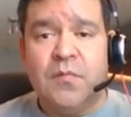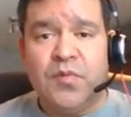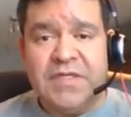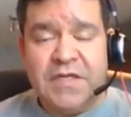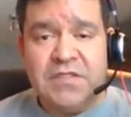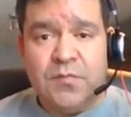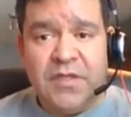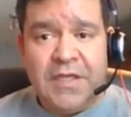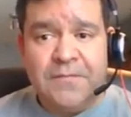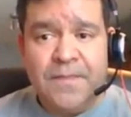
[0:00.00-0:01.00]

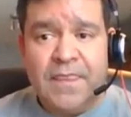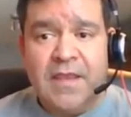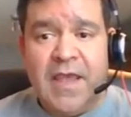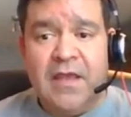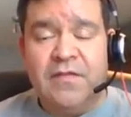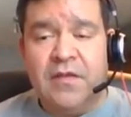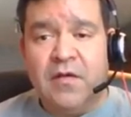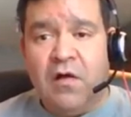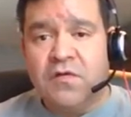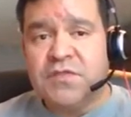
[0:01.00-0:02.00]
predictably, and
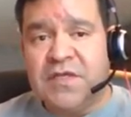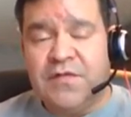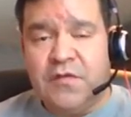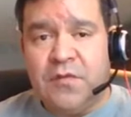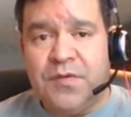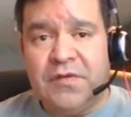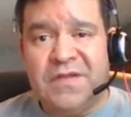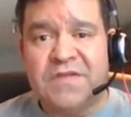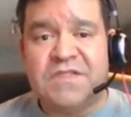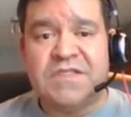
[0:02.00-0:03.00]
also giving you the ability
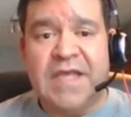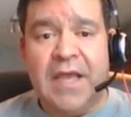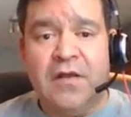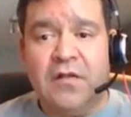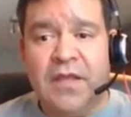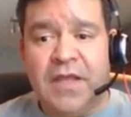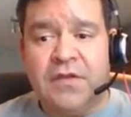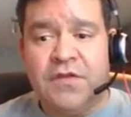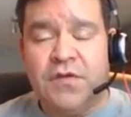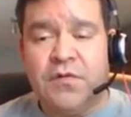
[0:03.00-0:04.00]
to scale
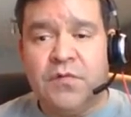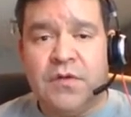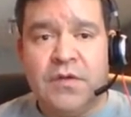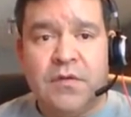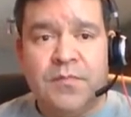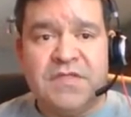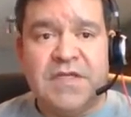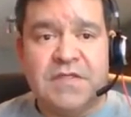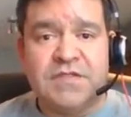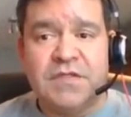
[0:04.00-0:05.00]
and do
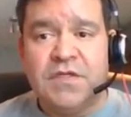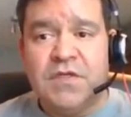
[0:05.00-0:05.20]
business.